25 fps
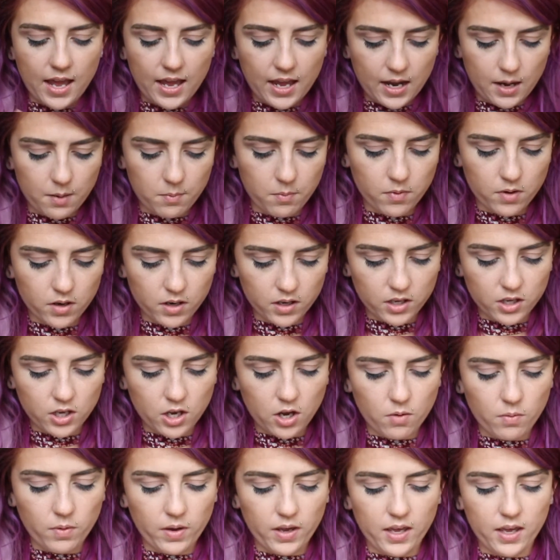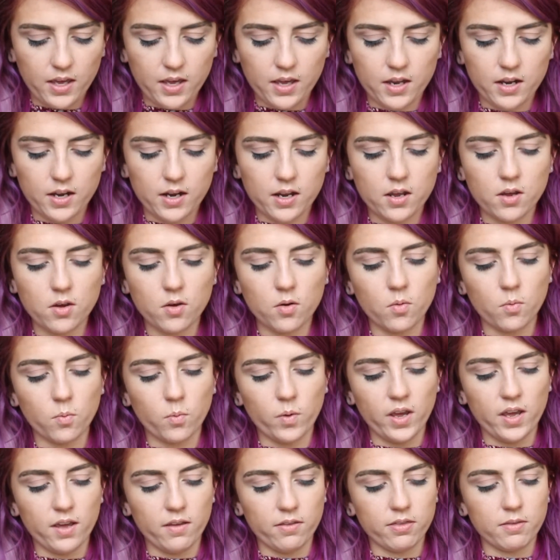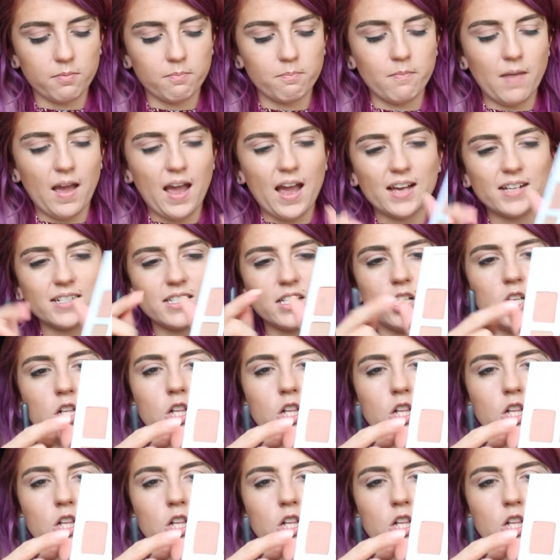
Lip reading: And I'm going to go in with Matte